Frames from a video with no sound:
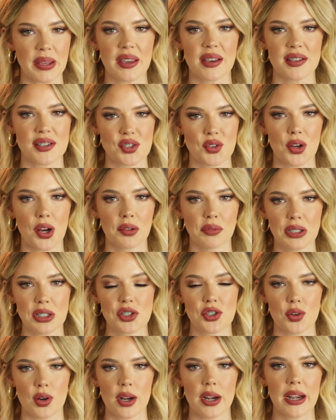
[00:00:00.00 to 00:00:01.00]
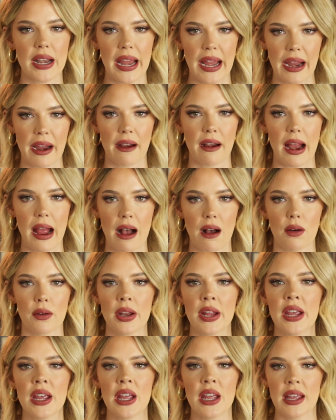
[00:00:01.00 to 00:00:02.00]
because growing short hair out,
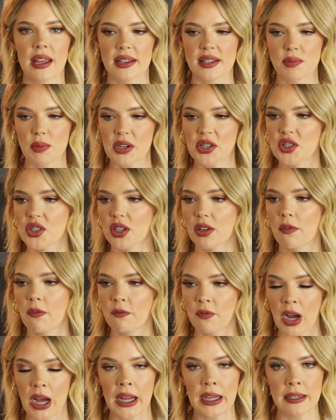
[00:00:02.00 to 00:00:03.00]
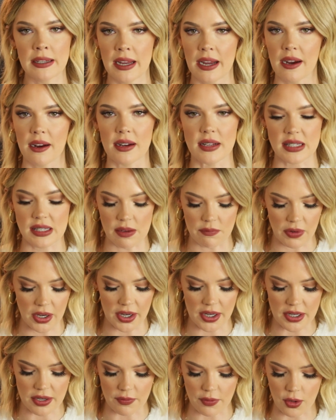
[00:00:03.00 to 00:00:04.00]
especially fine hair, is
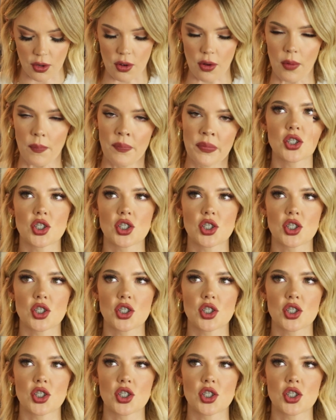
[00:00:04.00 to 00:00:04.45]
very difficult.